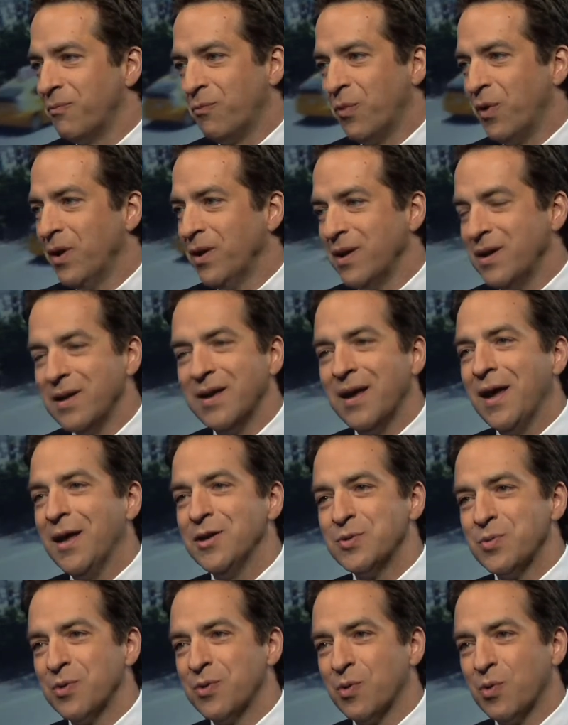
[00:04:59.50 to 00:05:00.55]
really
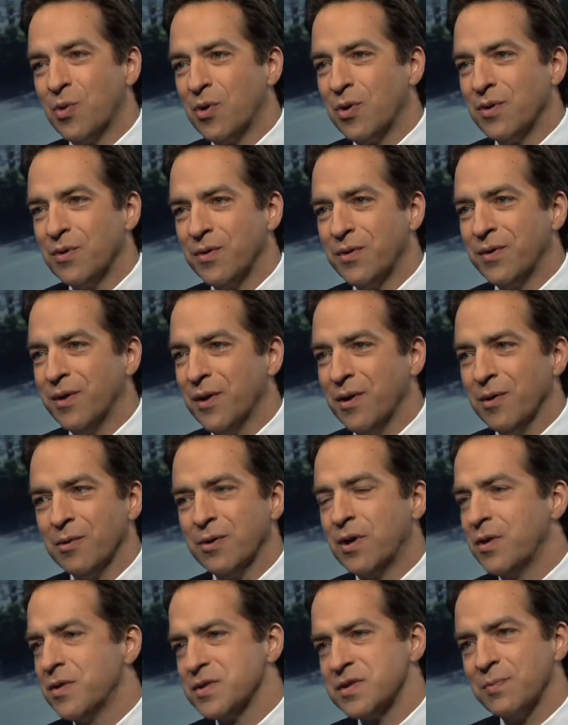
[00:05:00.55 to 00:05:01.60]
engaged with the world, you know,
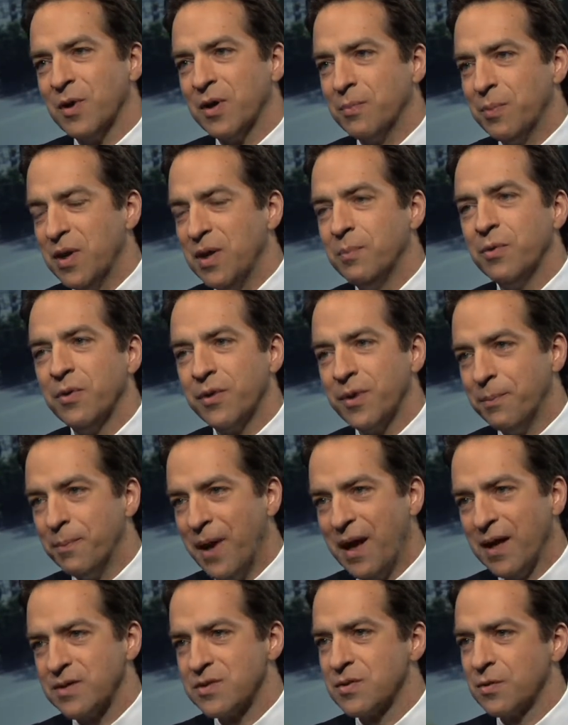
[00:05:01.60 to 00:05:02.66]
curious about people, their
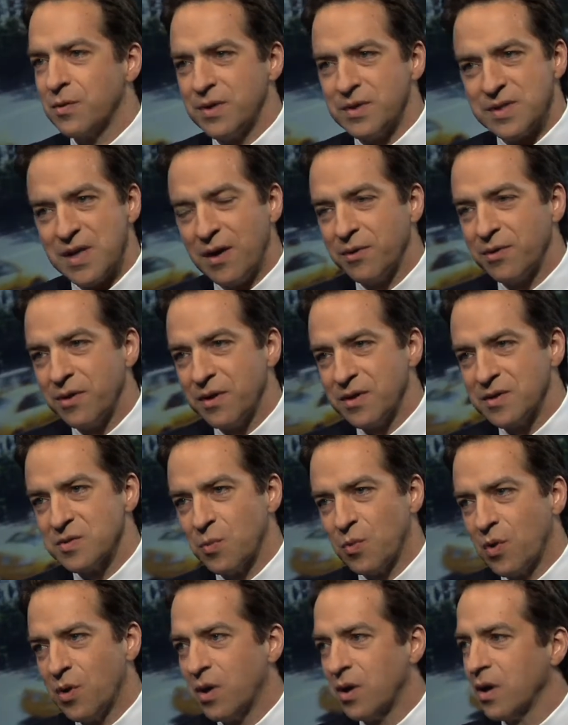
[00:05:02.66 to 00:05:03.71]
backstories, how things
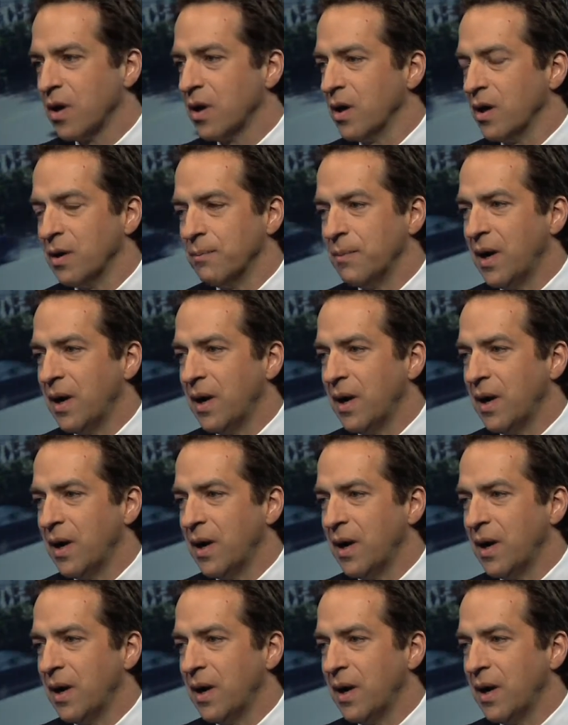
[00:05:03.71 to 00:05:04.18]
work, um,